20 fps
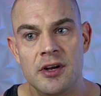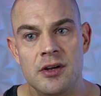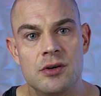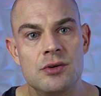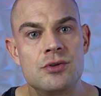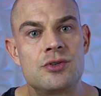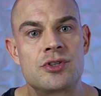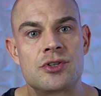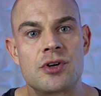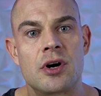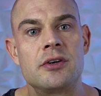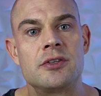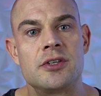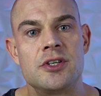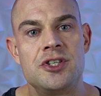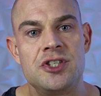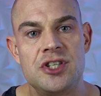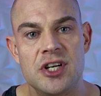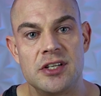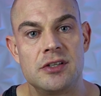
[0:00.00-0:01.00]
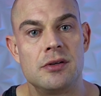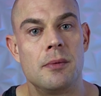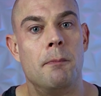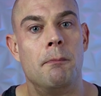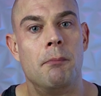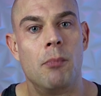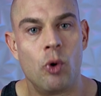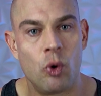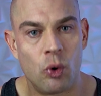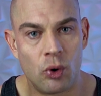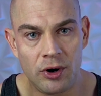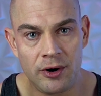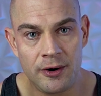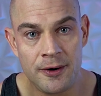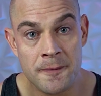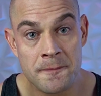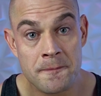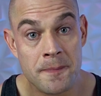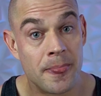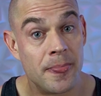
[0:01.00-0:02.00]
you start to shed
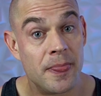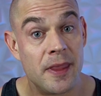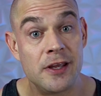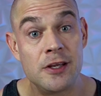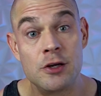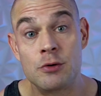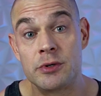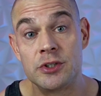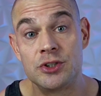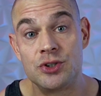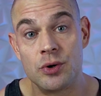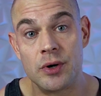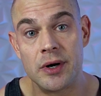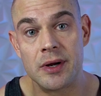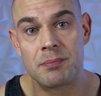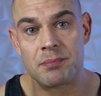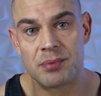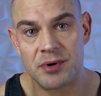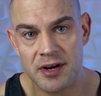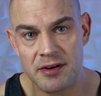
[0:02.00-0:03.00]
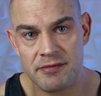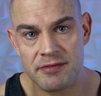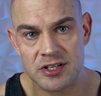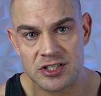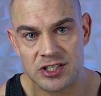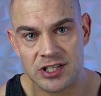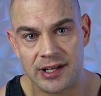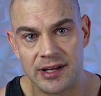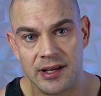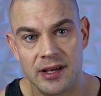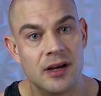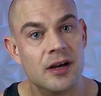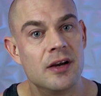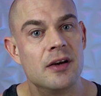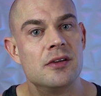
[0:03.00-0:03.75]
more than you were doing previously,